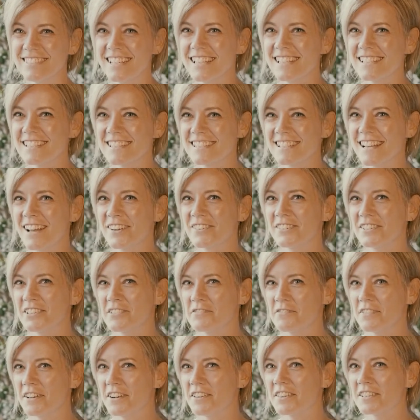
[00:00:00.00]
It's not really
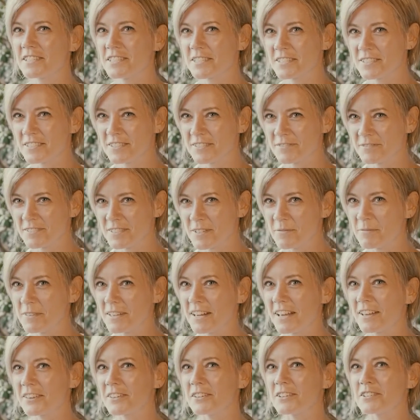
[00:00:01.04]
fair. That's something
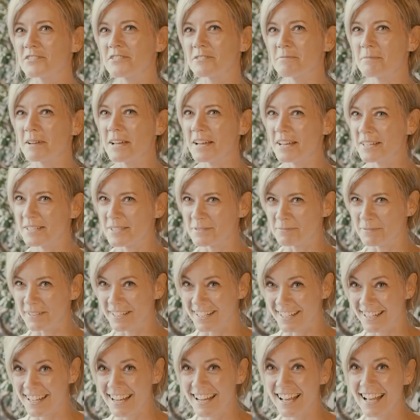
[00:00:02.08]
I learned from my husband.
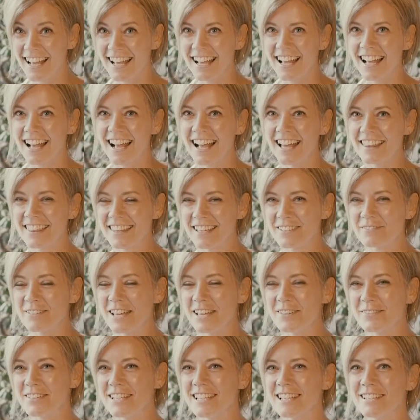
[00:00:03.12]
I think
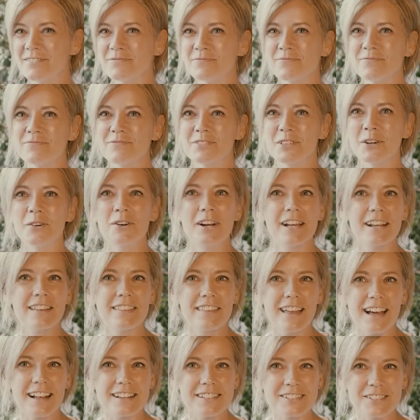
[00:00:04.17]
maybe he coined
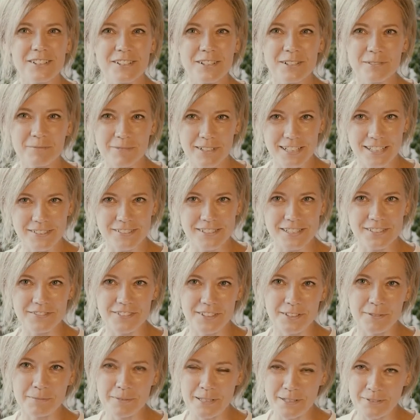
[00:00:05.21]
that term when he was
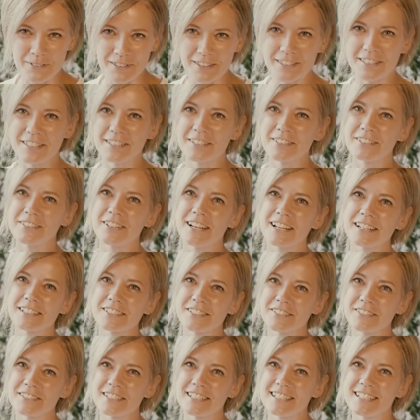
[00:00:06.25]
filming with you,
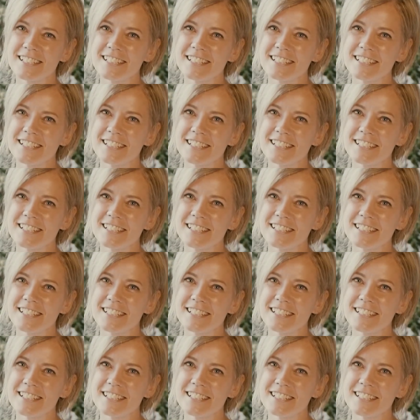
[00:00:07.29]
actually.